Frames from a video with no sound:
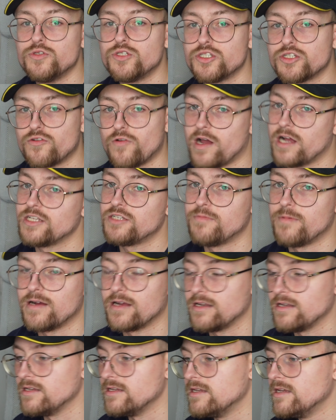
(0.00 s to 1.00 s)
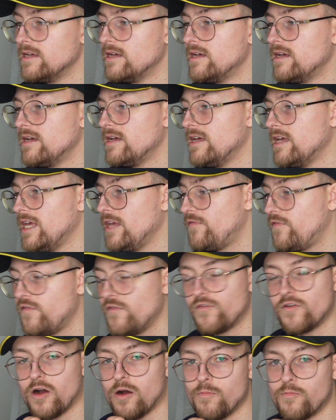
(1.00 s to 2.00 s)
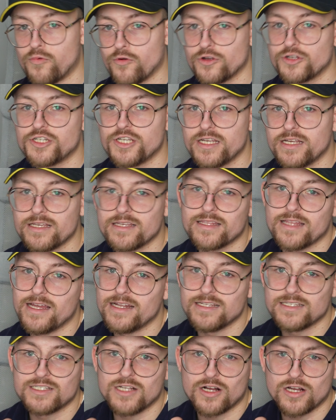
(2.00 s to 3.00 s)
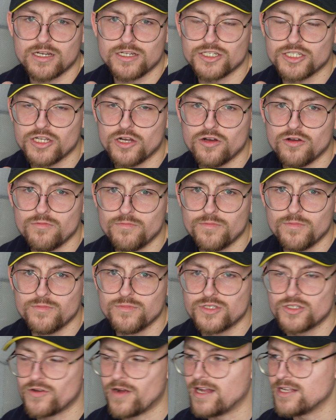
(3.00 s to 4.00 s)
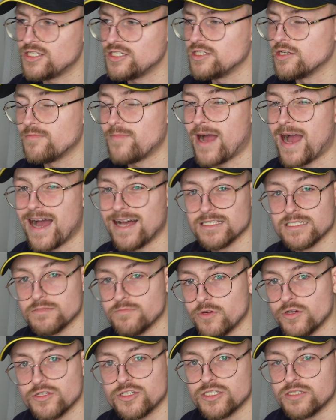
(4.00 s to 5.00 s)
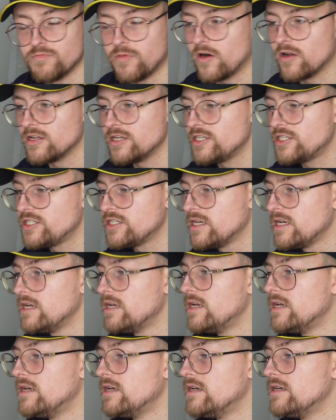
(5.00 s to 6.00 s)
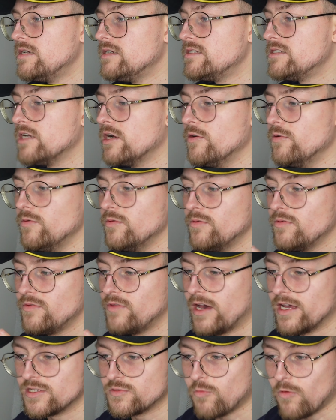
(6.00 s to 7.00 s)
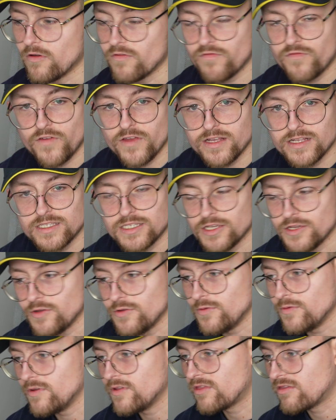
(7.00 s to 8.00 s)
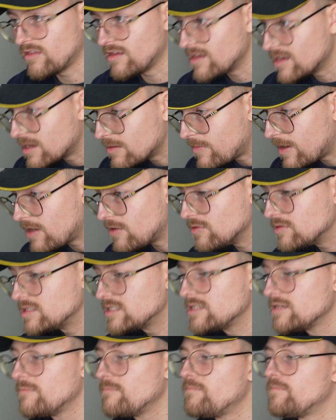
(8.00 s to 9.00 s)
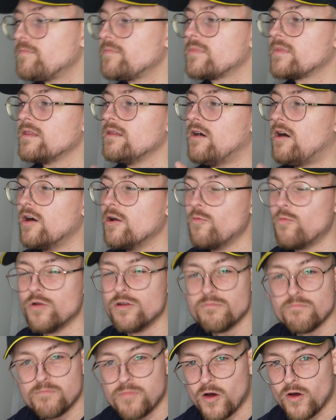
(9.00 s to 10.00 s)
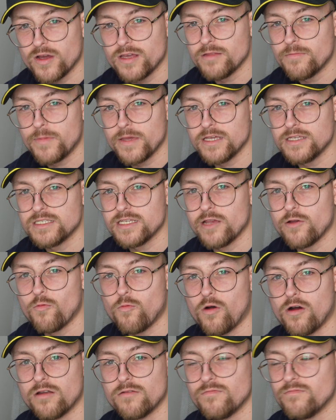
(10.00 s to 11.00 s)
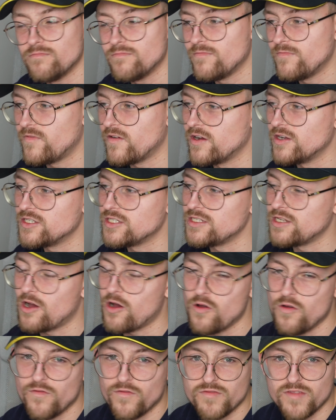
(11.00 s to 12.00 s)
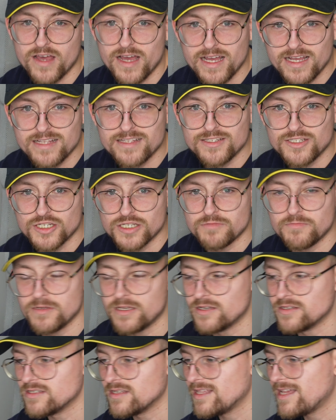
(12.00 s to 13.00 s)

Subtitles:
scratch magnet. If you've got a brushing, then it's not going to show scratches up as much as polish. So that's one thing to think about. I wouldn't buy the B01 version over that just because of